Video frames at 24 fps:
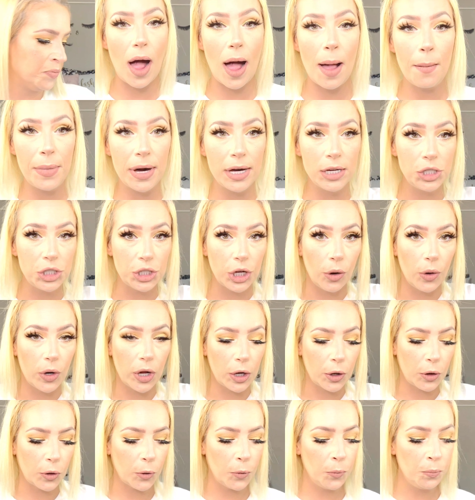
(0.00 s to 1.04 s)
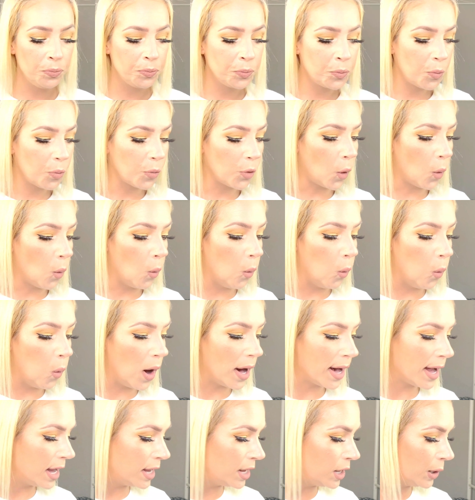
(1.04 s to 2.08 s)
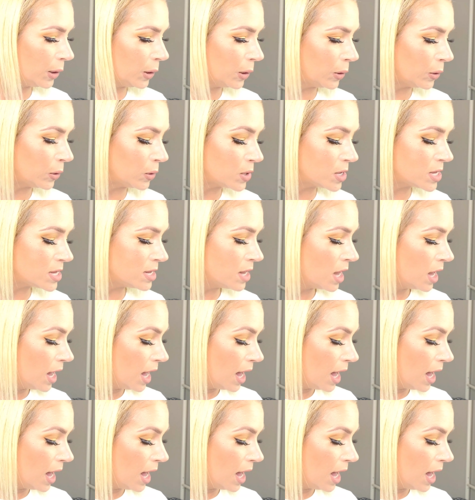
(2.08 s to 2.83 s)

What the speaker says: I'm gonna show you what I use